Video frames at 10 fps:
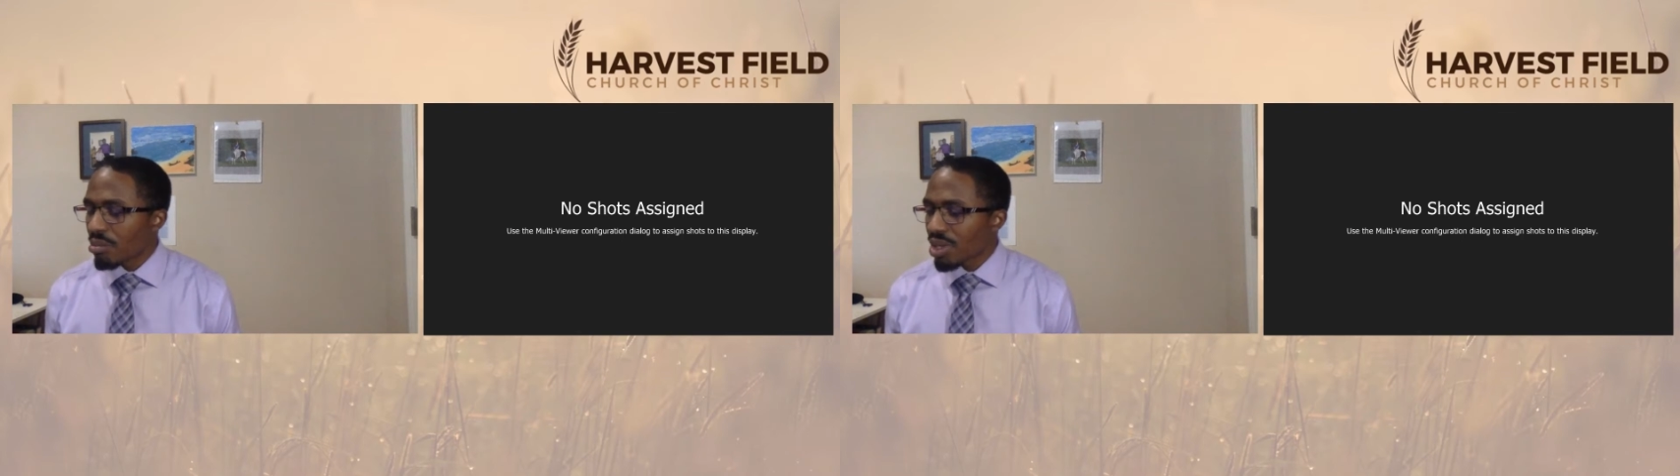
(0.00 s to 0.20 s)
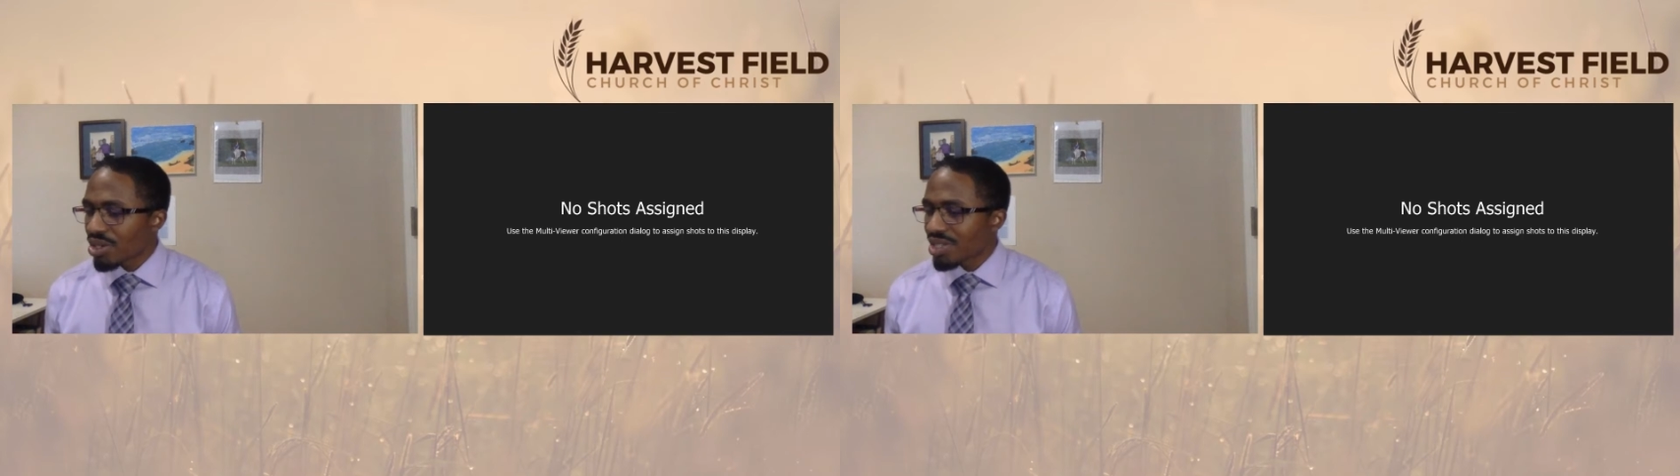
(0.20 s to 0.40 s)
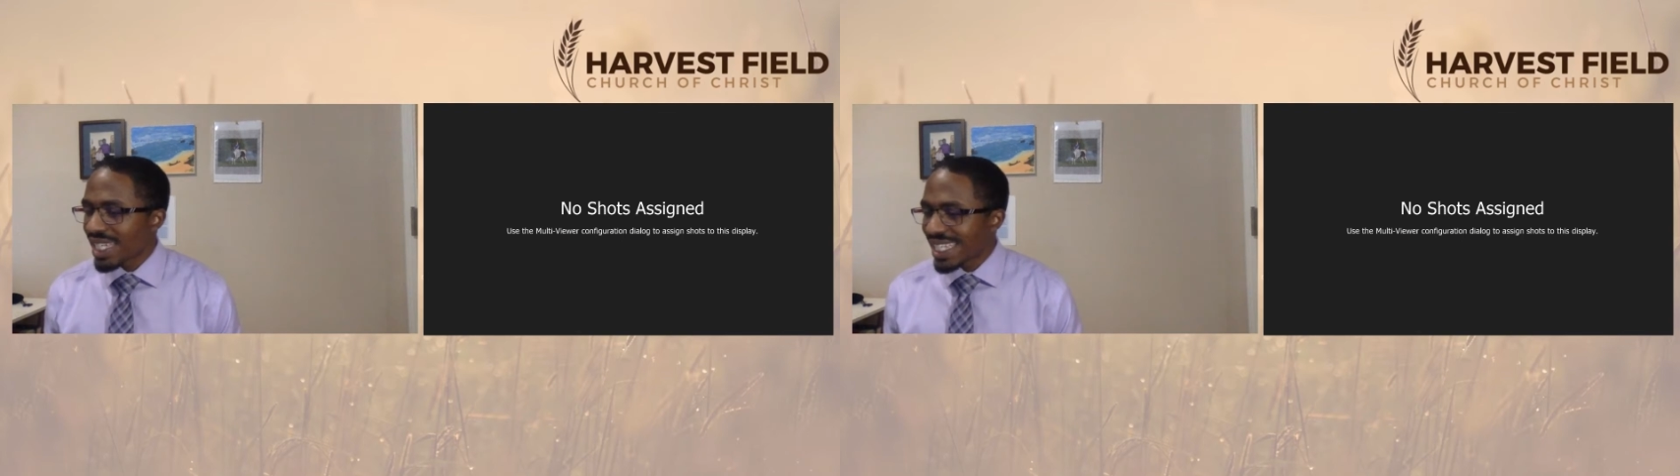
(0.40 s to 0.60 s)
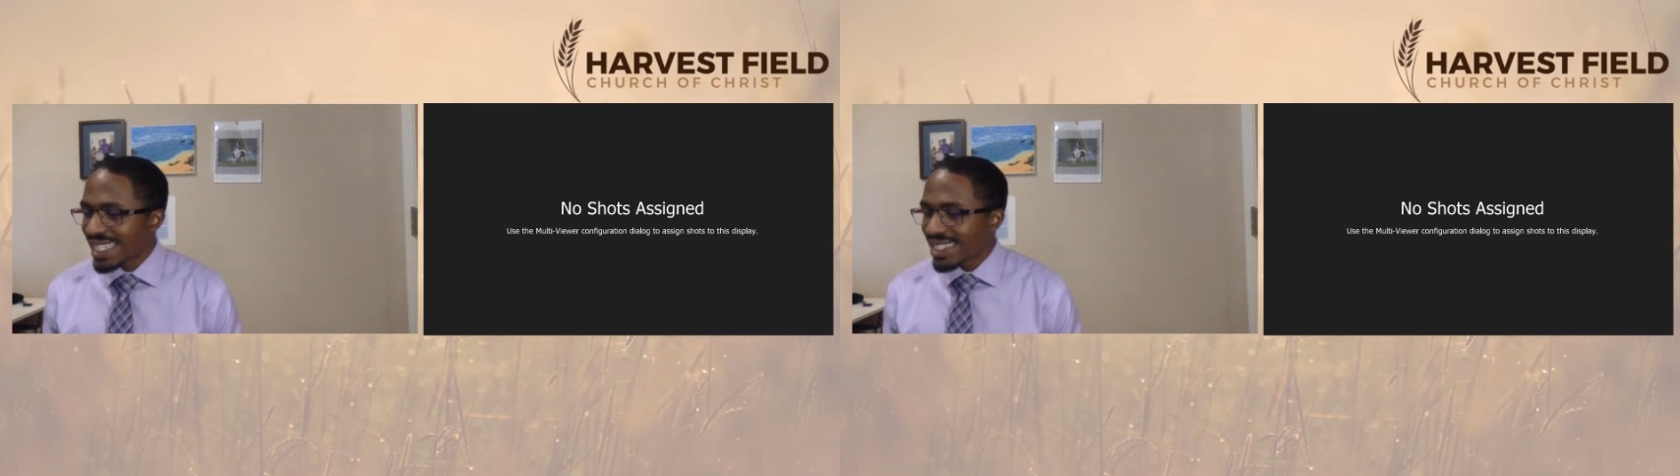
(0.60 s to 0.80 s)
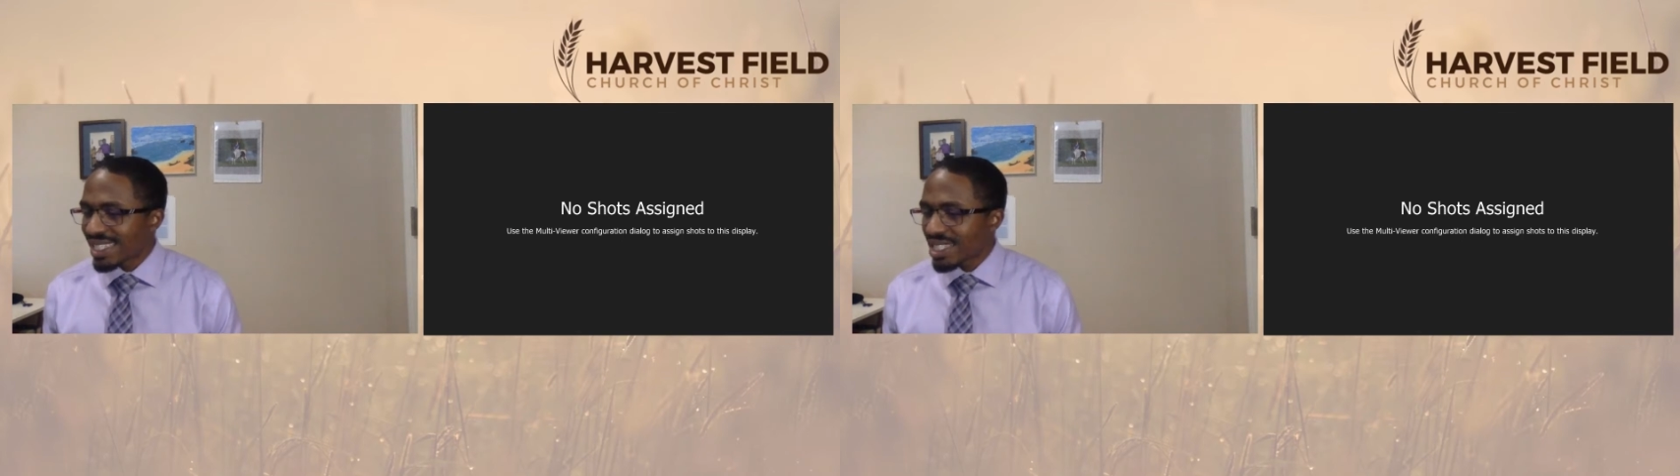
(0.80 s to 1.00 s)
burned
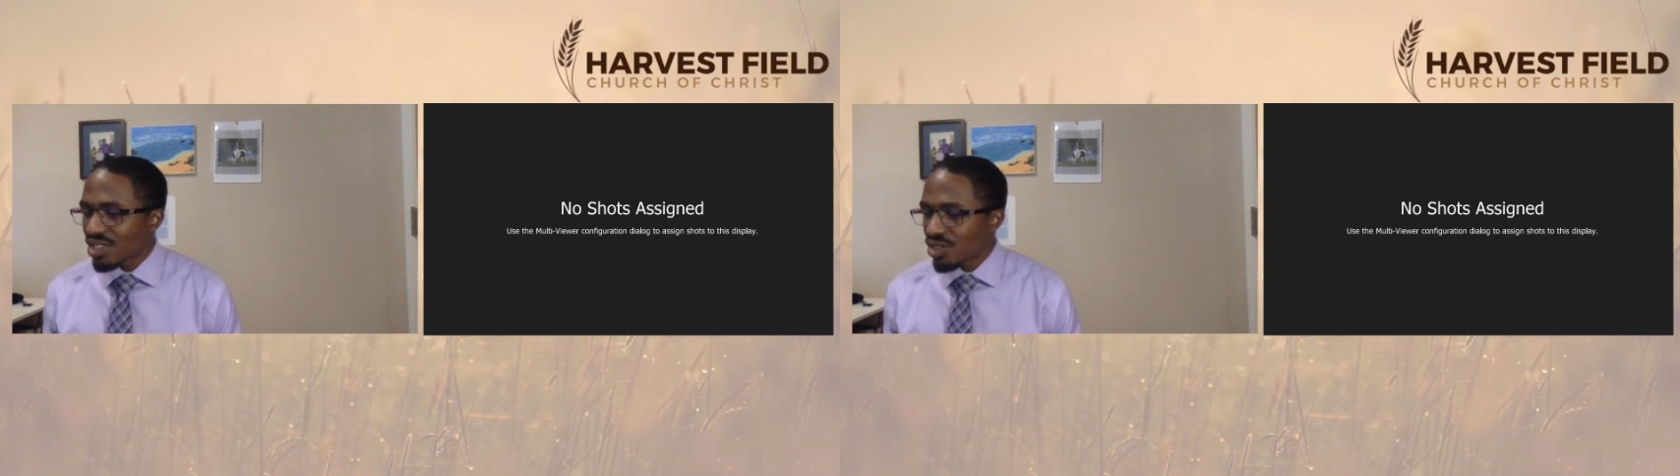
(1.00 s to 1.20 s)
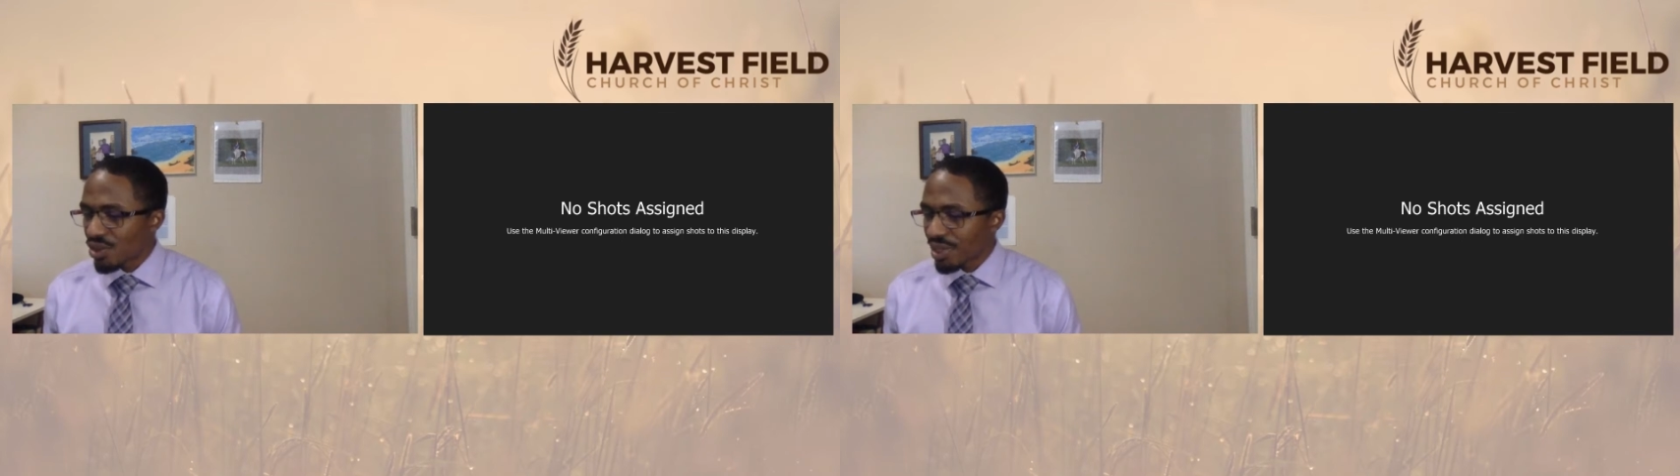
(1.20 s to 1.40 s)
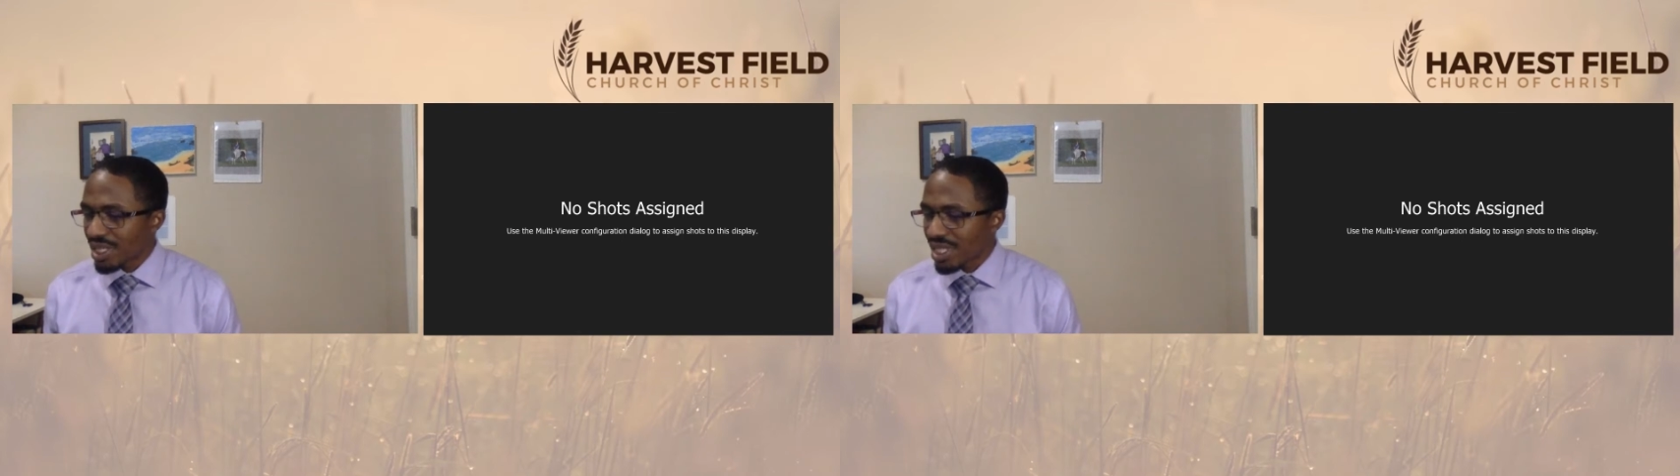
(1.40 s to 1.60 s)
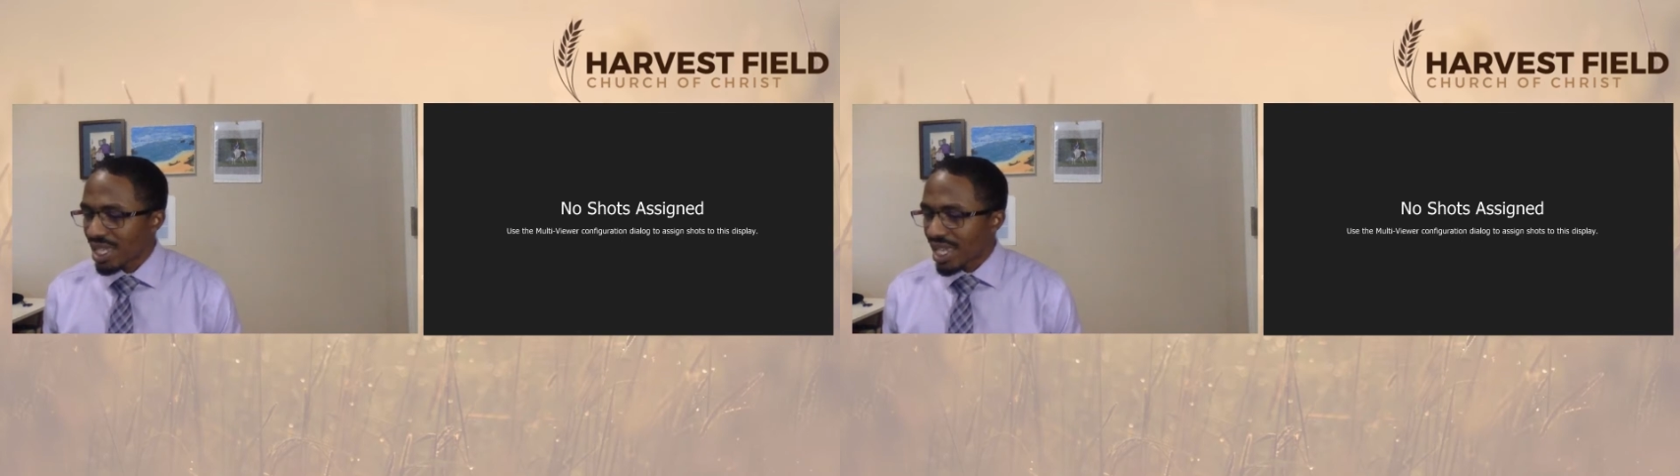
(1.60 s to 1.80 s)
incense to it.